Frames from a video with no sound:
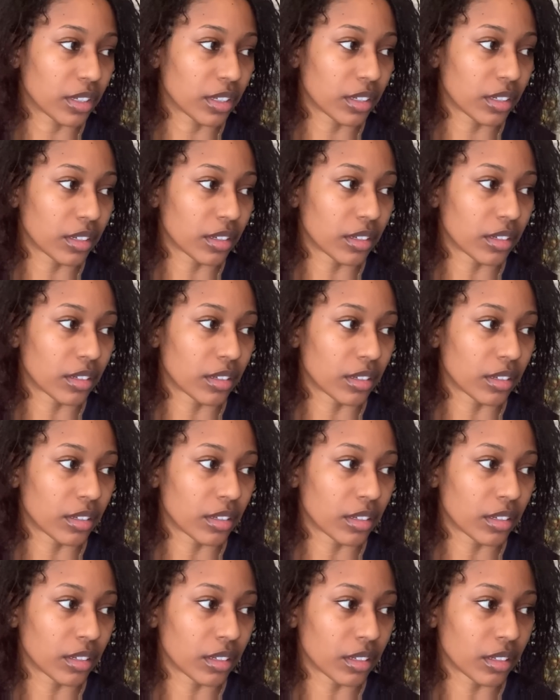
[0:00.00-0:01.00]
could have a
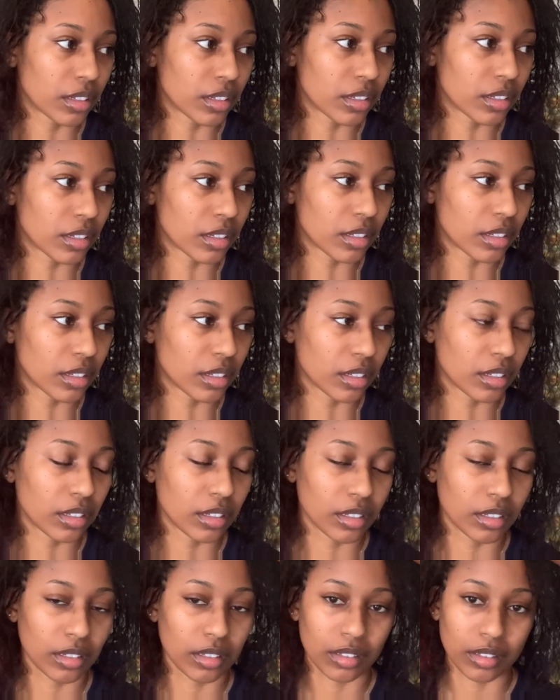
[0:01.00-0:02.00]
braid out
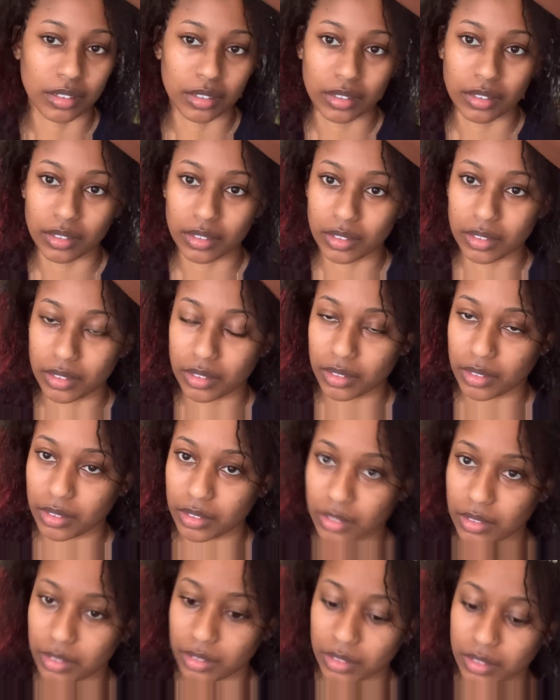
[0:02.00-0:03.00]

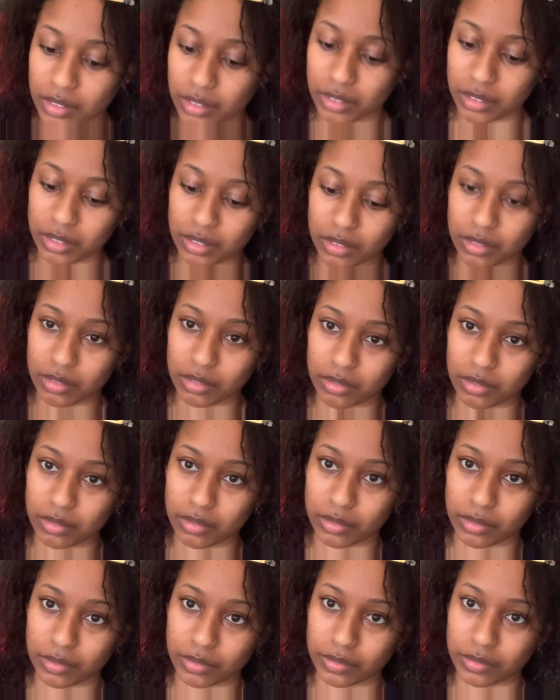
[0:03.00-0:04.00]
because her hair is so
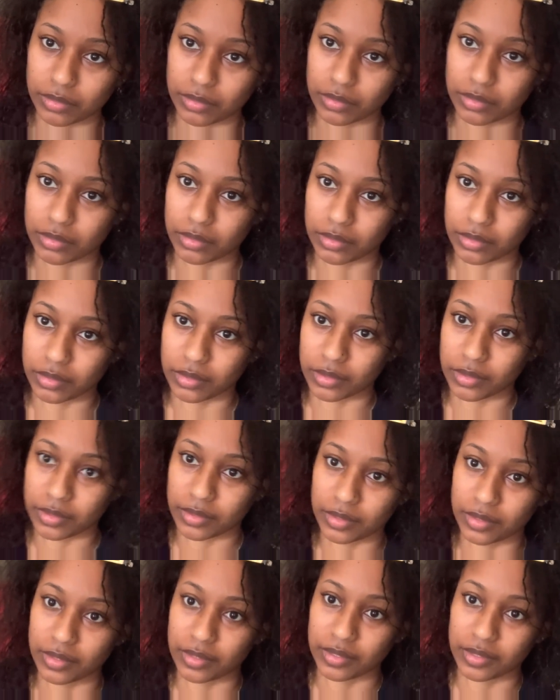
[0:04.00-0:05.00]
straight, you know, and
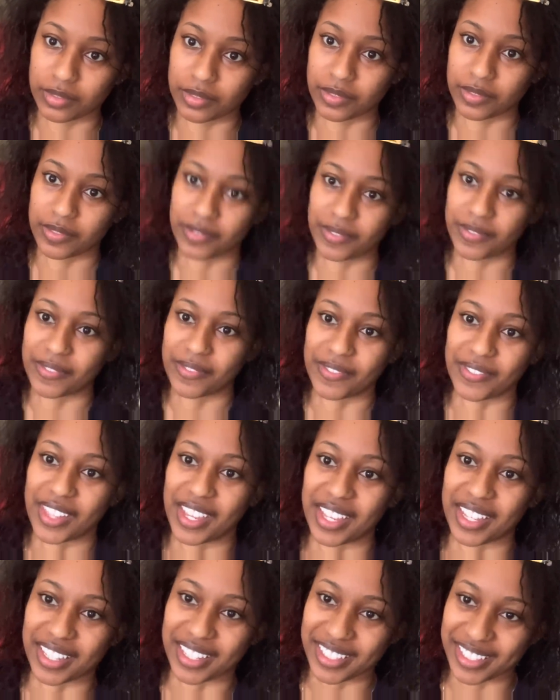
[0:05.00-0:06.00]
she's used to bigger
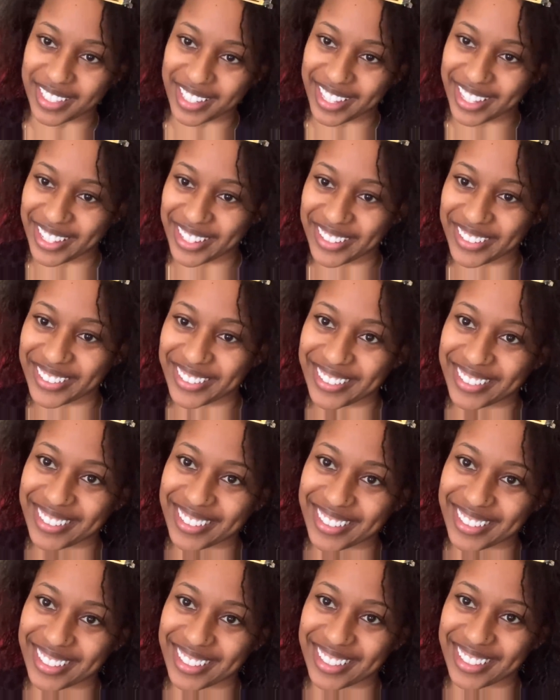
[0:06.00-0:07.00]
hair. She, you
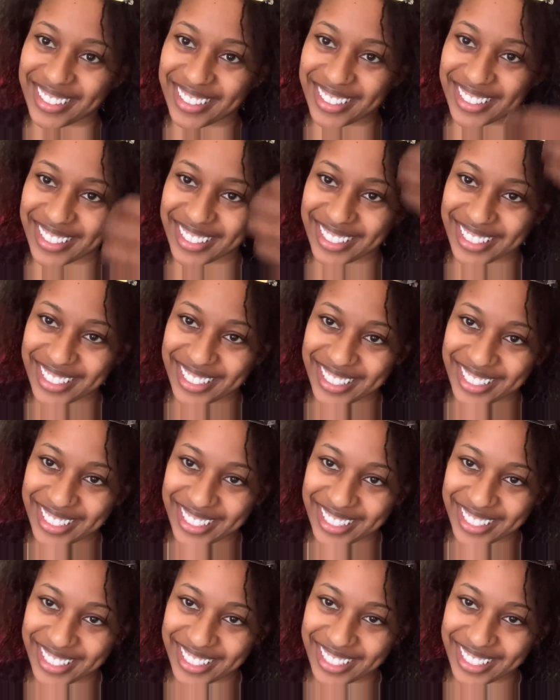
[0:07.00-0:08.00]
know, we wanted it a little
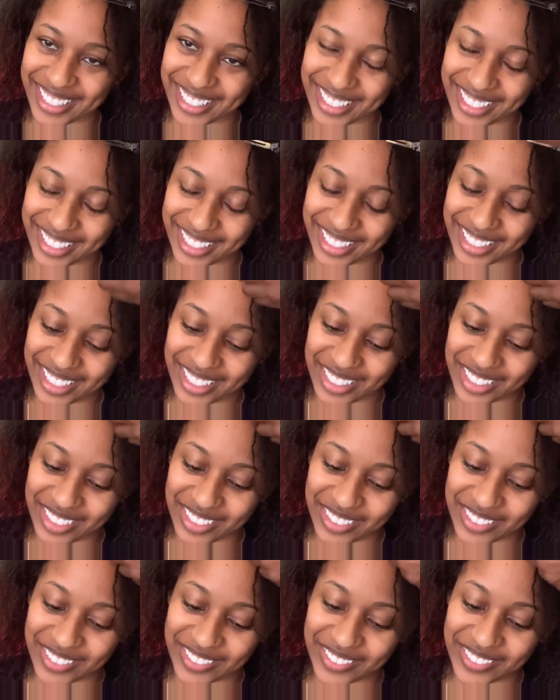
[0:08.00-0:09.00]
bit curlier.
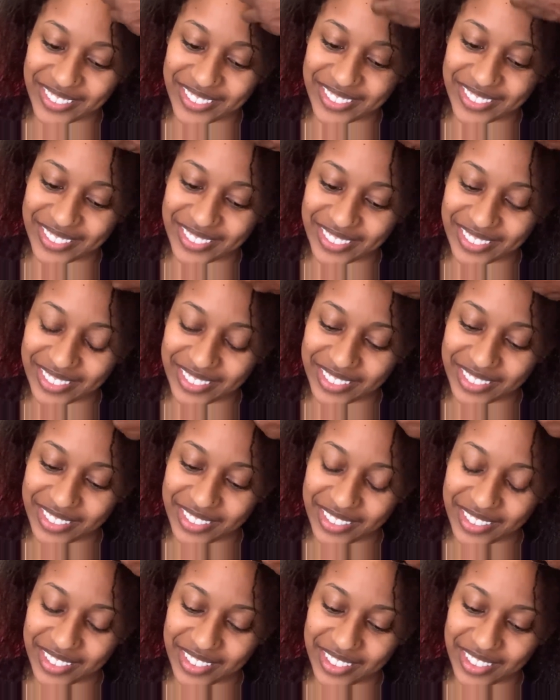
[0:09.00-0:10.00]
So
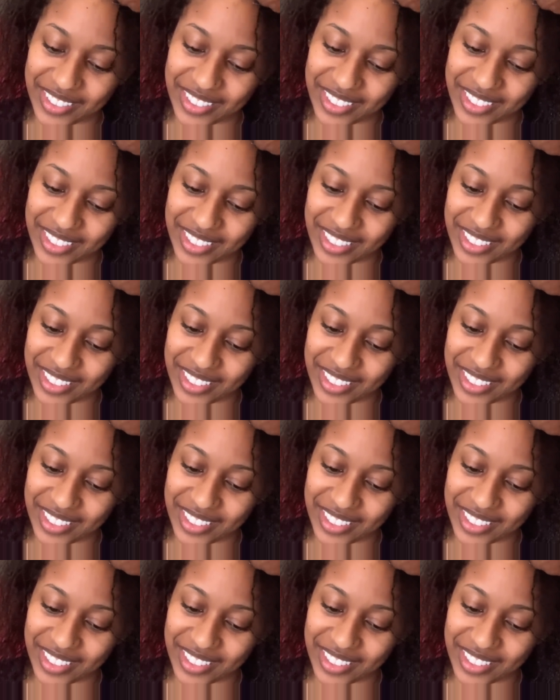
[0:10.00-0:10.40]
um,